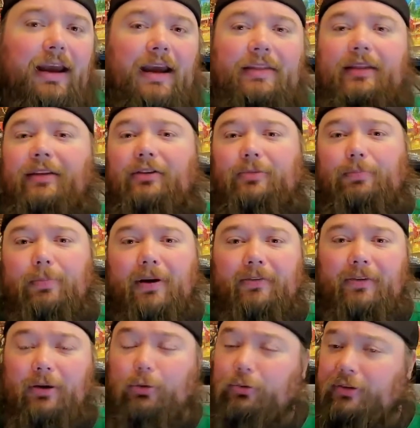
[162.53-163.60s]
And then there's
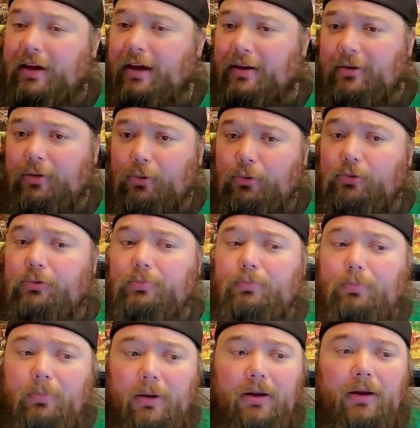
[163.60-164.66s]
Buffy, who's
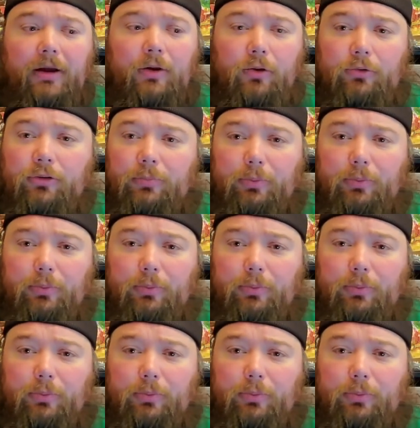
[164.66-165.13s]
a